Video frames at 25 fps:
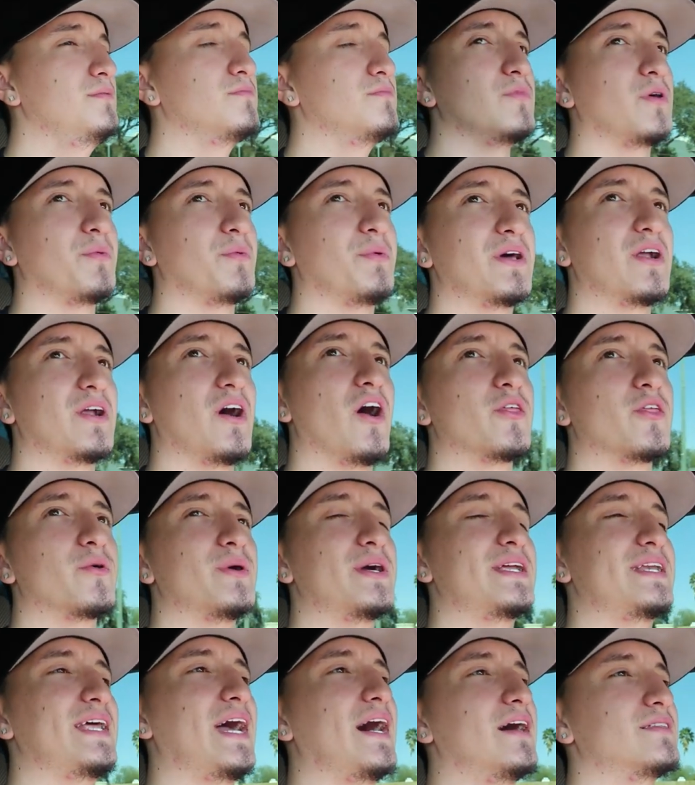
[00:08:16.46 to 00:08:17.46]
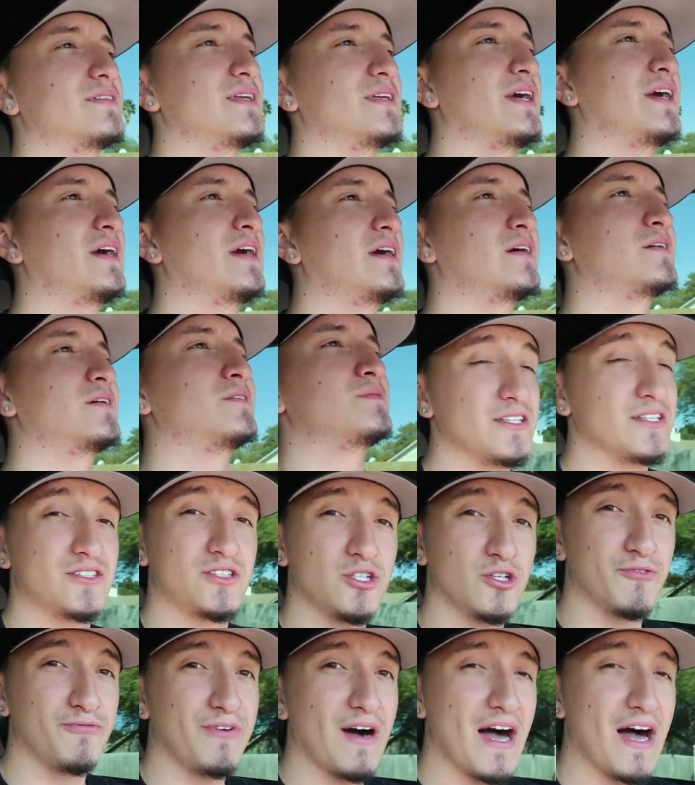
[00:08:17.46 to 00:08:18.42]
We went all the way down there. Two